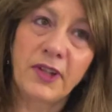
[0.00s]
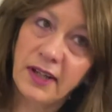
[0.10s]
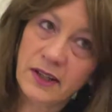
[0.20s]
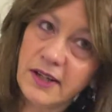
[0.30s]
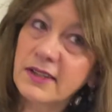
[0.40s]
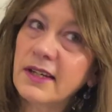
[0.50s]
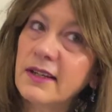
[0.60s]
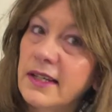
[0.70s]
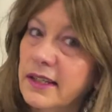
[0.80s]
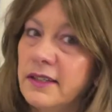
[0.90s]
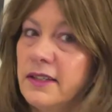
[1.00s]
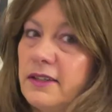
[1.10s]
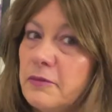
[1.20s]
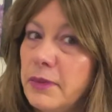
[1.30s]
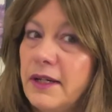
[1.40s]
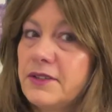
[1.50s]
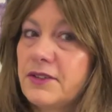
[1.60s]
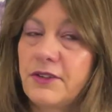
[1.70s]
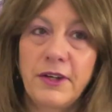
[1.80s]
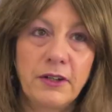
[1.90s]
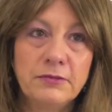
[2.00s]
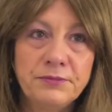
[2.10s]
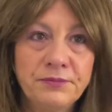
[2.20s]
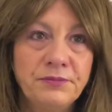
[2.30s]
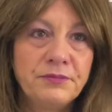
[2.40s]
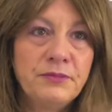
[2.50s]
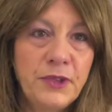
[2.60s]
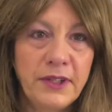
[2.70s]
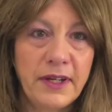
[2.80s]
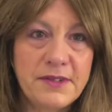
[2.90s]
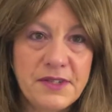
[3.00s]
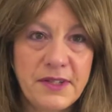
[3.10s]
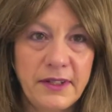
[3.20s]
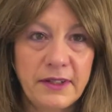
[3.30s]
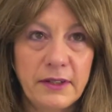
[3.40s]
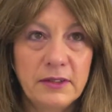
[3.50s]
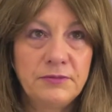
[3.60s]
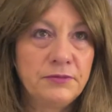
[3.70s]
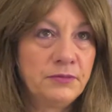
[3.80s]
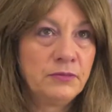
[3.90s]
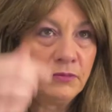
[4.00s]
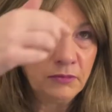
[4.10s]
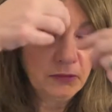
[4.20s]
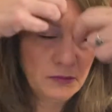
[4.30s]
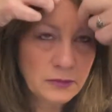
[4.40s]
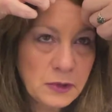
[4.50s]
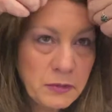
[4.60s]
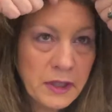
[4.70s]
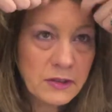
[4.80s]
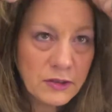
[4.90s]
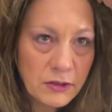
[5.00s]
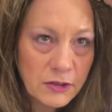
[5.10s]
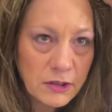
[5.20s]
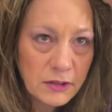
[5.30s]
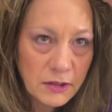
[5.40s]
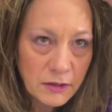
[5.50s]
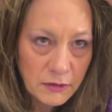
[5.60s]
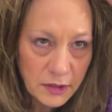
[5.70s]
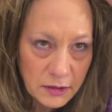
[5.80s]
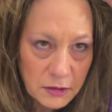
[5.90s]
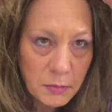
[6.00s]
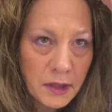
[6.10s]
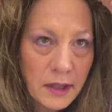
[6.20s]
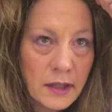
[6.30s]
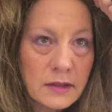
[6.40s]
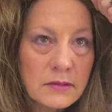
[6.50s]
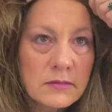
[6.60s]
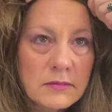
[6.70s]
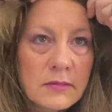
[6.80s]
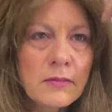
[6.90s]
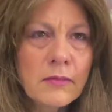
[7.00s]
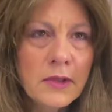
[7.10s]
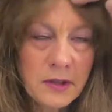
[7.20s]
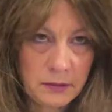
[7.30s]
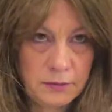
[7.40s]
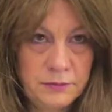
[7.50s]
And I think I like Indie the best though. What do you guys think? Let me make sure she's in the right spot. Yeah.